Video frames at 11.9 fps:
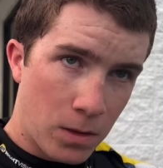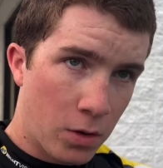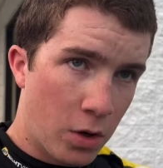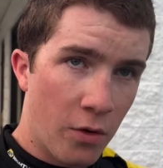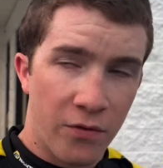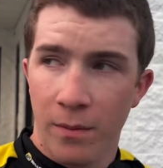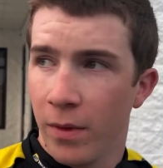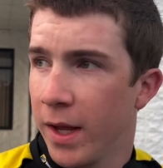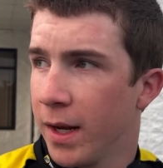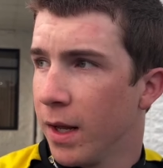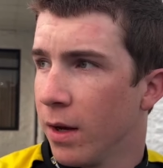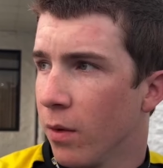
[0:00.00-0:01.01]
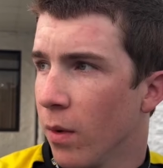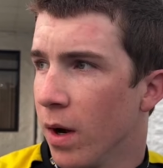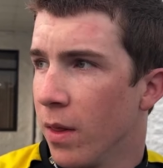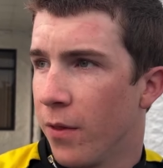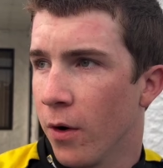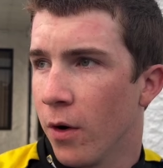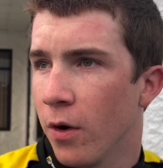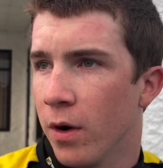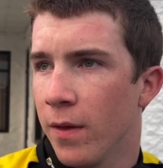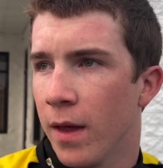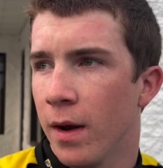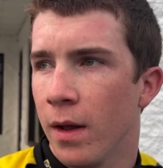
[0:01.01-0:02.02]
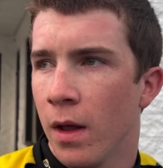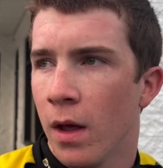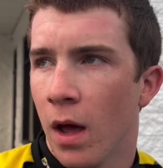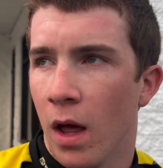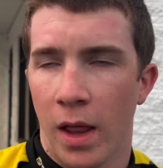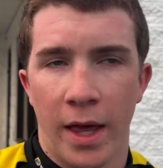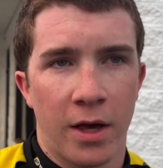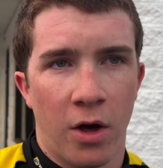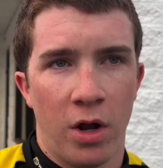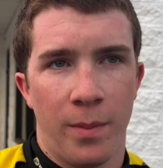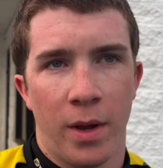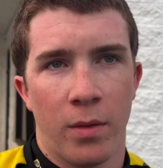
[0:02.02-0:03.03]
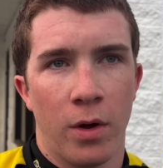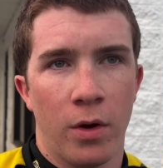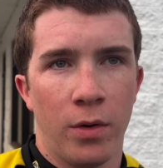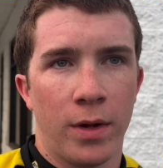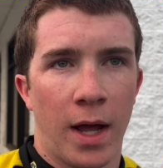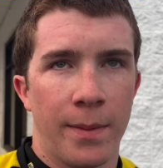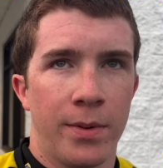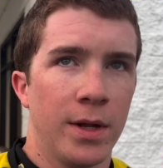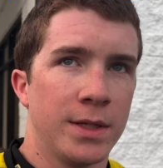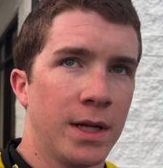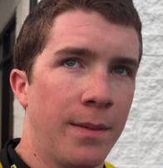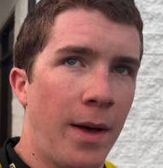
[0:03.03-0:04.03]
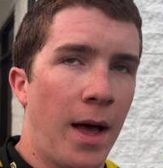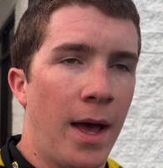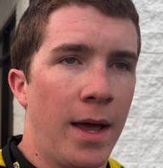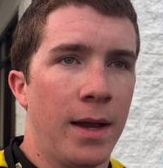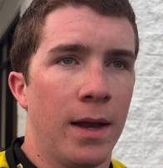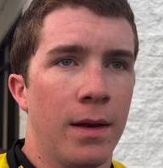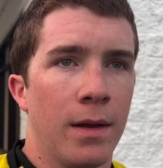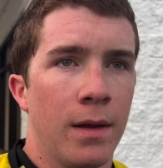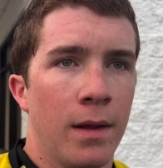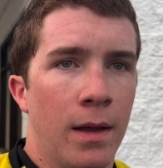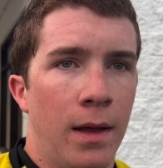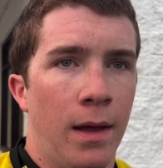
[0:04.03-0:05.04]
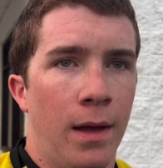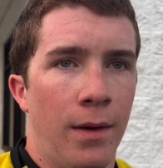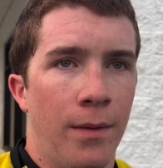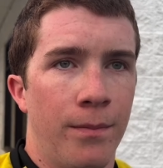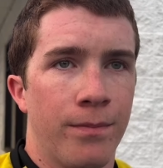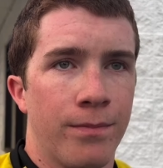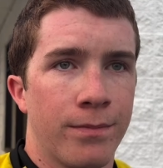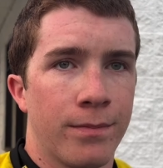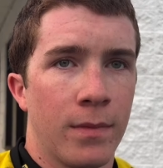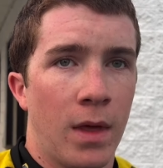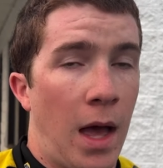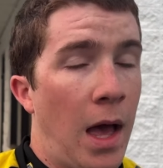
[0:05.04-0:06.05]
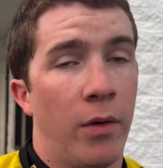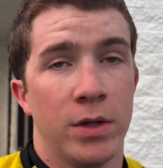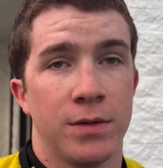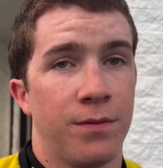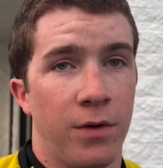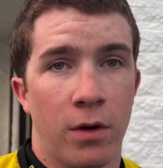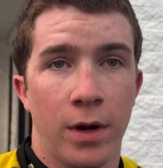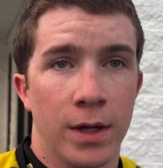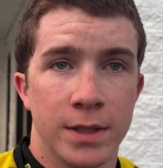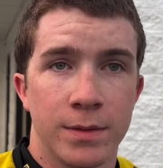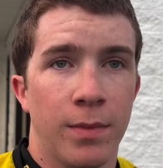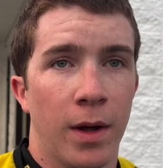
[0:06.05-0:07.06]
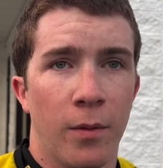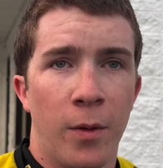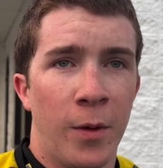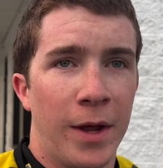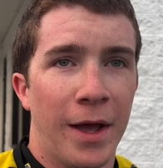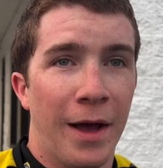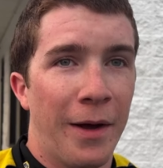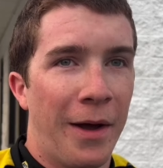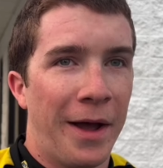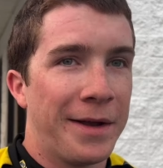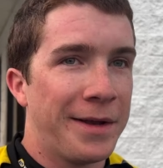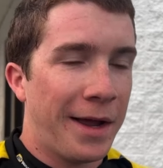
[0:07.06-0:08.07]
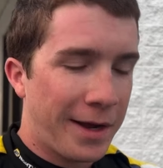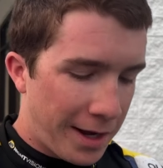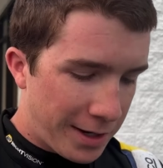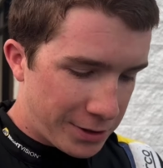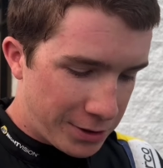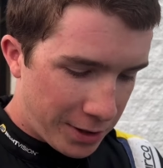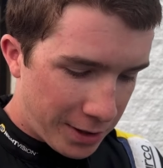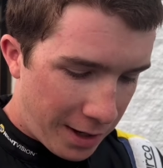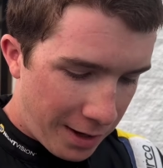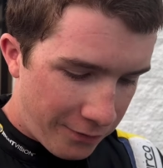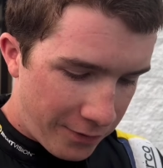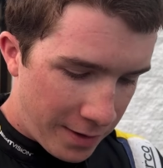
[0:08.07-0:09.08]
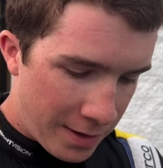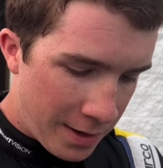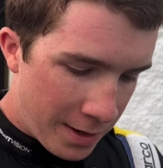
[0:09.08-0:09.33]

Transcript: go from lead in to running third, and then a late call to pit road kind of put us in a bind, and I was furious, but I kind of shook it off, and